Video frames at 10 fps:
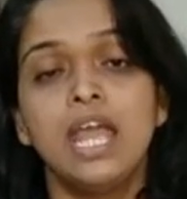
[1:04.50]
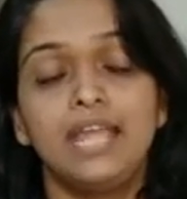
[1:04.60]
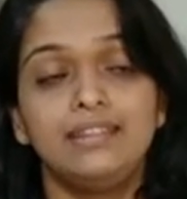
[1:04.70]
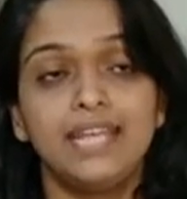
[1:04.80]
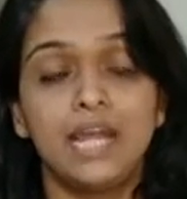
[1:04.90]

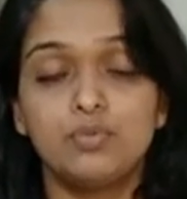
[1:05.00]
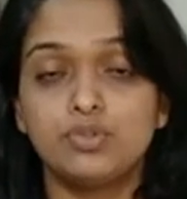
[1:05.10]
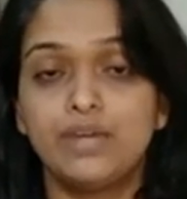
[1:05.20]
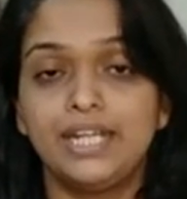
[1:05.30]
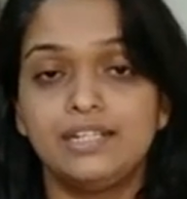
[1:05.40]
and they had
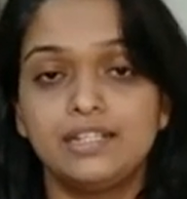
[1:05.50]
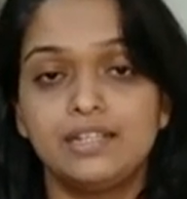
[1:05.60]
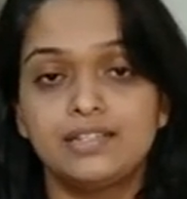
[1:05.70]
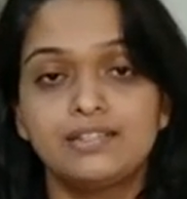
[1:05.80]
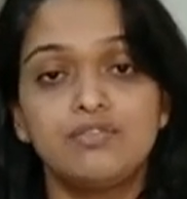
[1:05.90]
provided
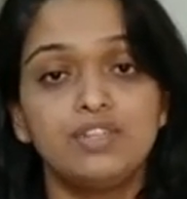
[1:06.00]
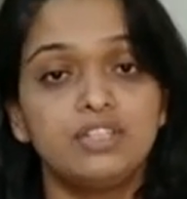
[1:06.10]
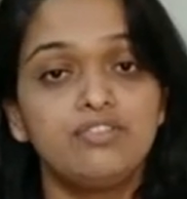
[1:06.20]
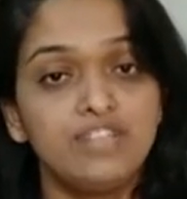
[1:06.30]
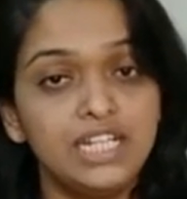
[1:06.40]
us
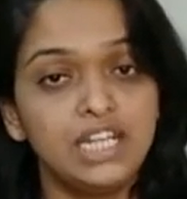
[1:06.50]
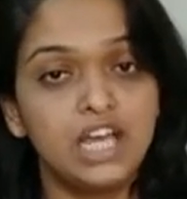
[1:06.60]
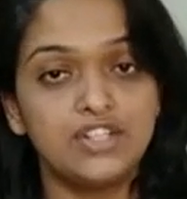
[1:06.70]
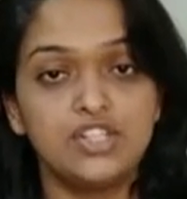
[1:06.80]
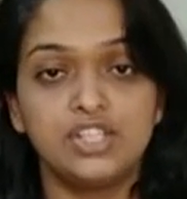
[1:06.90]
with free
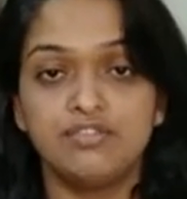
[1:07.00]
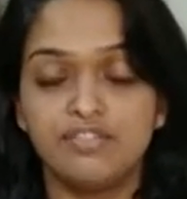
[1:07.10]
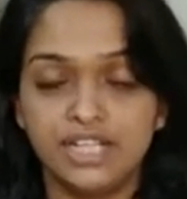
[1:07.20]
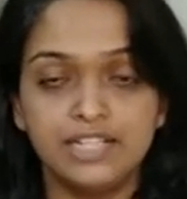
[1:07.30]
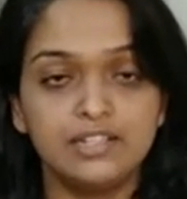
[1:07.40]
lunch and
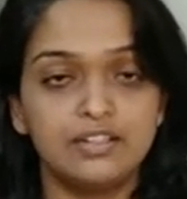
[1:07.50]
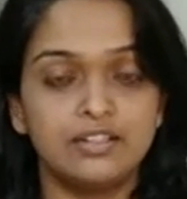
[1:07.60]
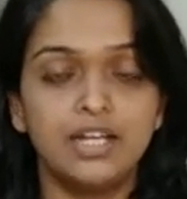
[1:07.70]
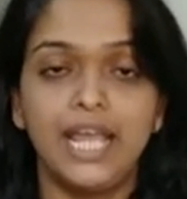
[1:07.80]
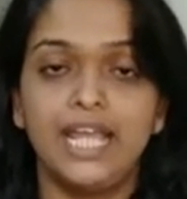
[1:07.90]
free
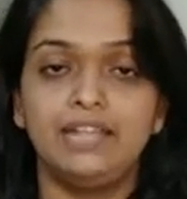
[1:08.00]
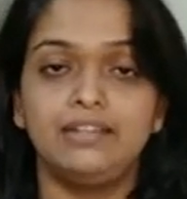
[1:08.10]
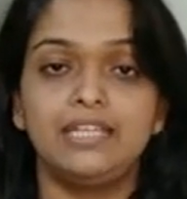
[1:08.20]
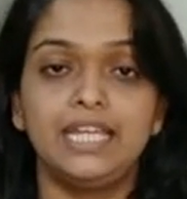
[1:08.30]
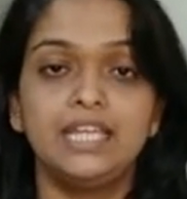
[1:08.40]
dinner,
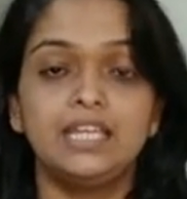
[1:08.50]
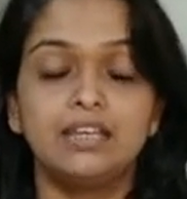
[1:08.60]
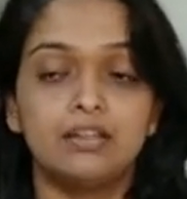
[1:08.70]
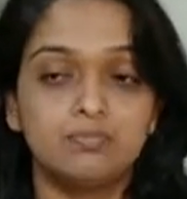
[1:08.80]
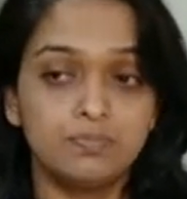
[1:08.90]
and they
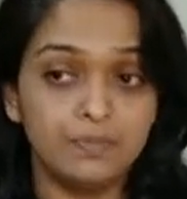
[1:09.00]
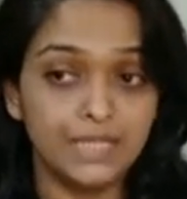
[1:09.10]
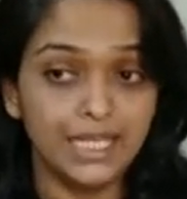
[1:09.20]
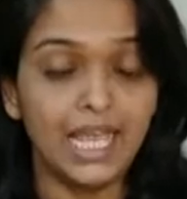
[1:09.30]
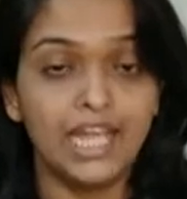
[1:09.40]

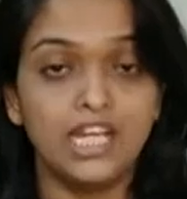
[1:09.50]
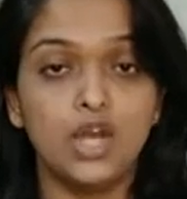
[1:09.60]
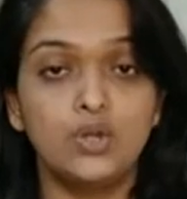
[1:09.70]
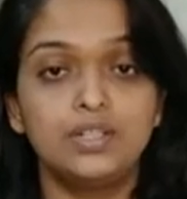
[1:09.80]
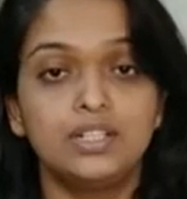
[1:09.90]
they carry
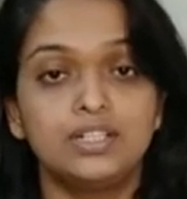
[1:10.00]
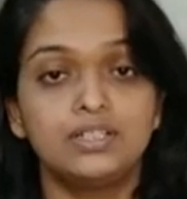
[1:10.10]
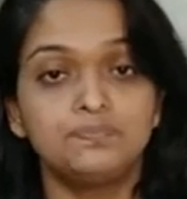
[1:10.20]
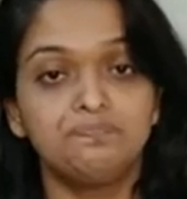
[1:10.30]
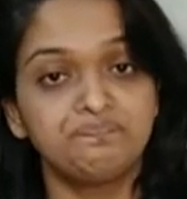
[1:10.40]
out
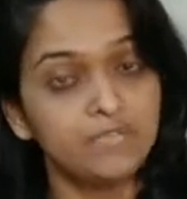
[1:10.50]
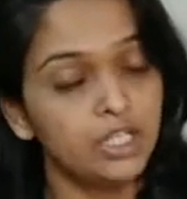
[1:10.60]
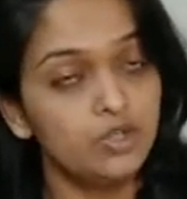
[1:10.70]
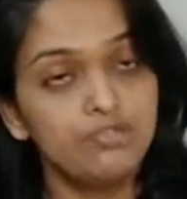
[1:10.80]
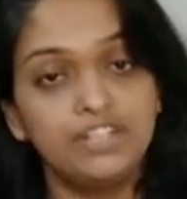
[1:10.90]
um,
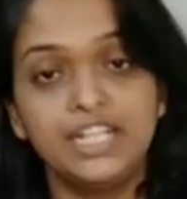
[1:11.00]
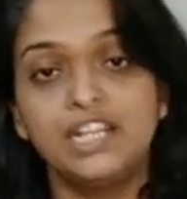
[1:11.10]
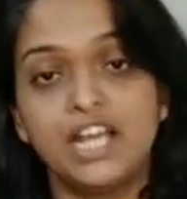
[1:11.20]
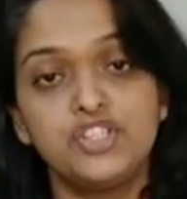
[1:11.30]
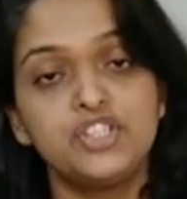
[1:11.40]
you know free
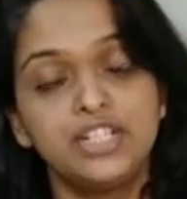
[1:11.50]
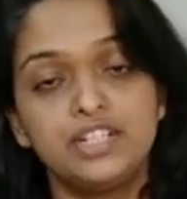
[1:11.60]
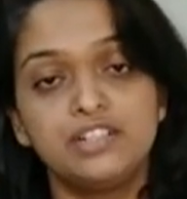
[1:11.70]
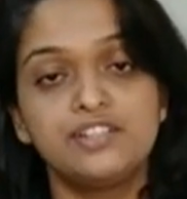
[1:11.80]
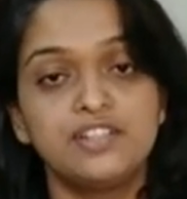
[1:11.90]
lunch and
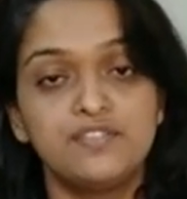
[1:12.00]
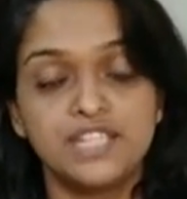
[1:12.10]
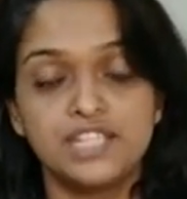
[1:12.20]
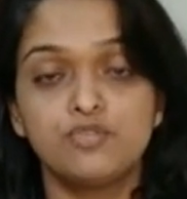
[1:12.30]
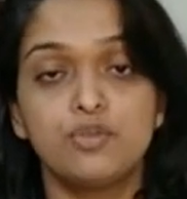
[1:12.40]
dinner
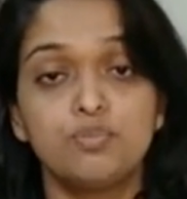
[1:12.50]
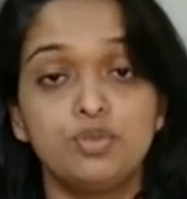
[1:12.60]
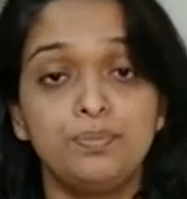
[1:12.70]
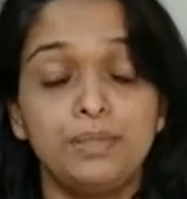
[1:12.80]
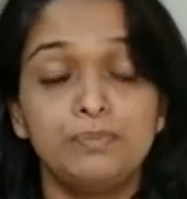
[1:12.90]
services for
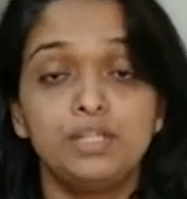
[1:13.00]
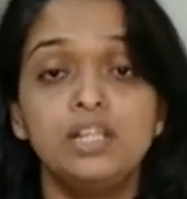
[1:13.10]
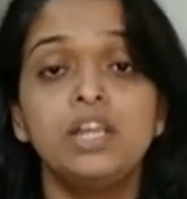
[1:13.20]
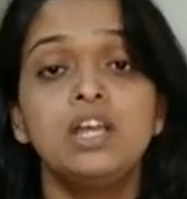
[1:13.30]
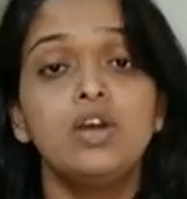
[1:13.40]
poor people
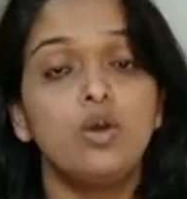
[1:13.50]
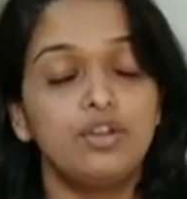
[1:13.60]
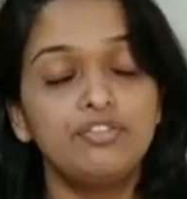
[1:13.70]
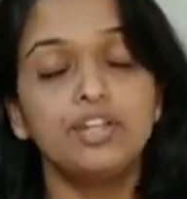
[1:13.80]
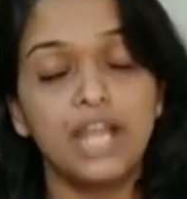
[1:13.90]

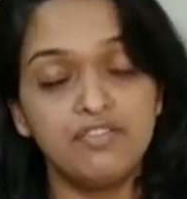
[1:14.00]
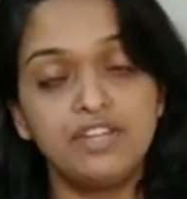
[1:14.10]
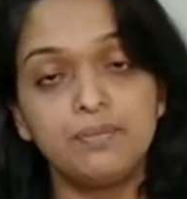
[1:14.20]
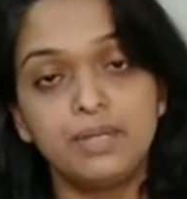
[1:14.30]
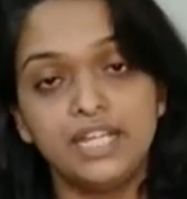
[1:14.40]
or for
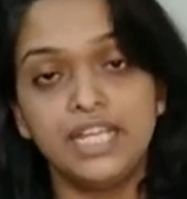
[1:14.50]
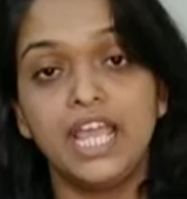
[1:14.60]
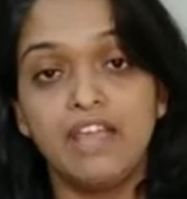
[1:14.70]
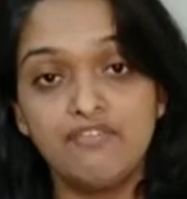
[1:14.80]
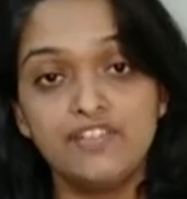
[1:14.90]

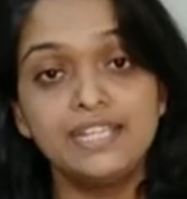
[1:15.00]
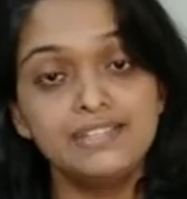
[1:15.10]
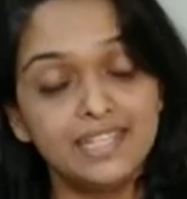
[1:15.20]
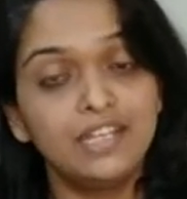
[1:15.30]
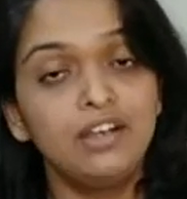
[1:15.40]
everybody every
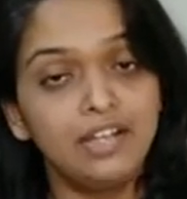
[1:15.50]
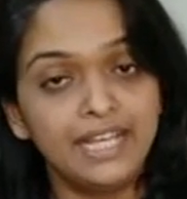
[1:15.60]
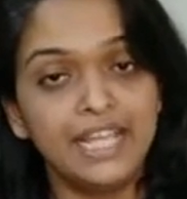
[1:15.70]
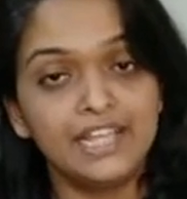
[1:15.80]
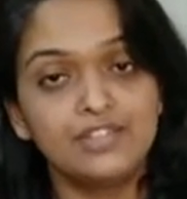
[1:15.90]
single
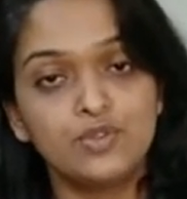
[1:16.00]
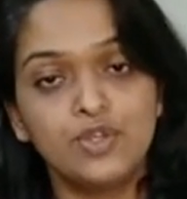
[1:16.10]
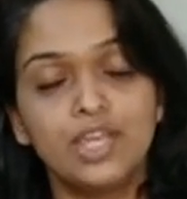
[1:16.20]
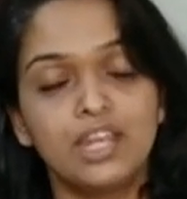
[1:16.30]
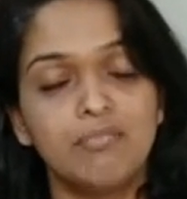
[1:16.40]
day so
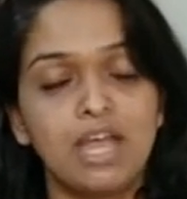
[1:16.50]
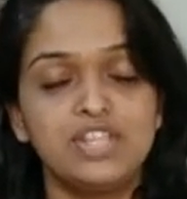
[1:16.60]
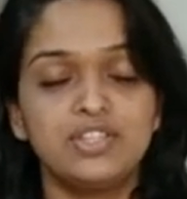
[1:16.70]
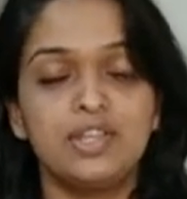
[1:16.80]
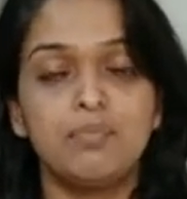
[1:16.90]
you can
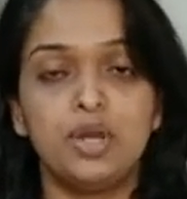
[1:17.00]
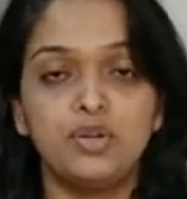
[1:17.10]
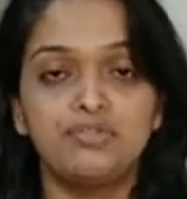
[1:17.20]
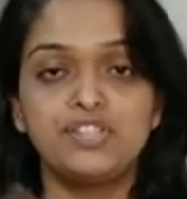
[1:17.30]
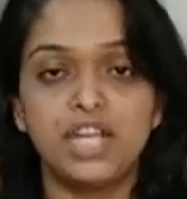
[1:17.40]
imagine the
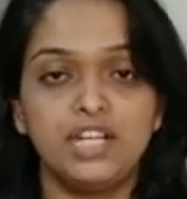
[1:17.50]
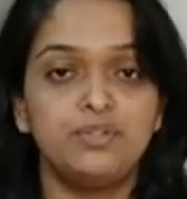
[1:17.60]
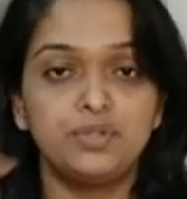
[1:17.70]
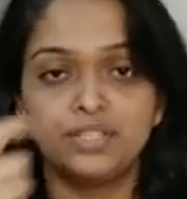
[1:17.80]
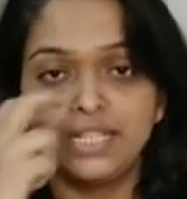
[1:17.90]
amount of
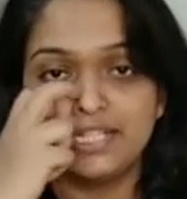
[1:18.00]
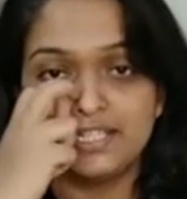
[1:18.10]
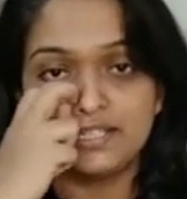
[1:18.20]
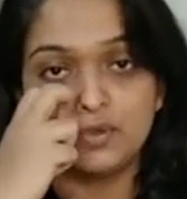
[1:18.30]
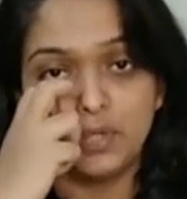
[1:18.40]
charity work that
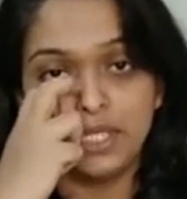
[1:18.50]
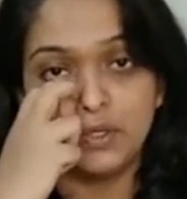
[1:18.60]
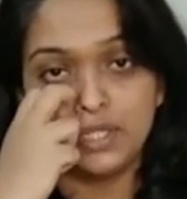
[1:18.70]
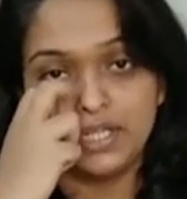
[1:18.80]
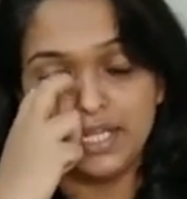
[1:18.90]
is going
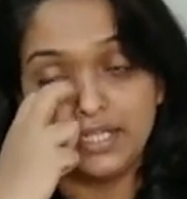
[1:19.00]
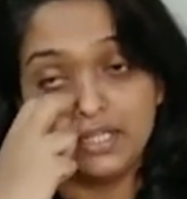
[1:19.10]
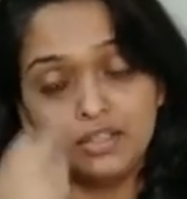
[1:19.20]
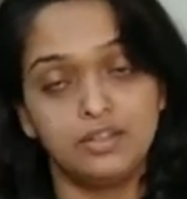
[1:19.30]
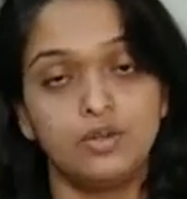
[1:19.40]
on right
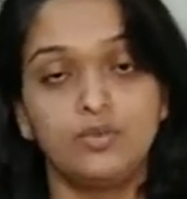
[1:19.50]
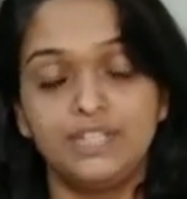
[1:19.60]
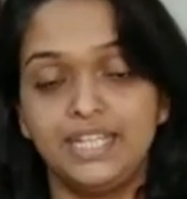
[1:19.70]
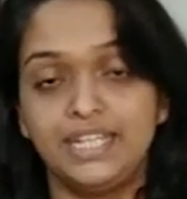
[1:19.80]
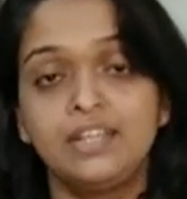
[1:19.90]
uh, over
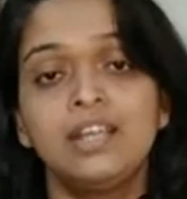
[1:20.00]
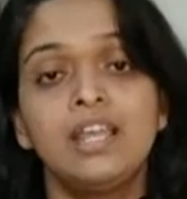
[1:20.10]
there